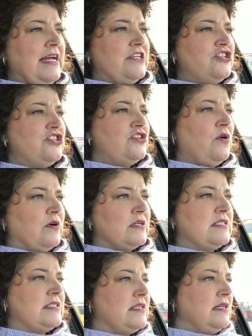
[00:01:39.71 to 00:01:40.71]
in
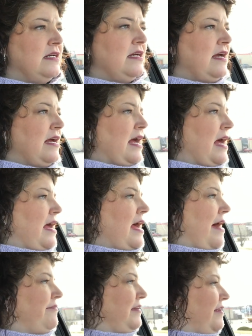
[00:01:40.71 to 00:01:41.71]
shorts
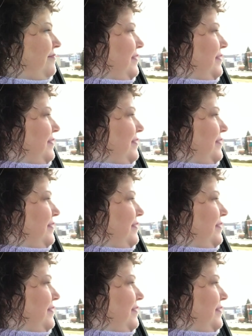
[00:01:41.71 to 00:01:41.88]
having to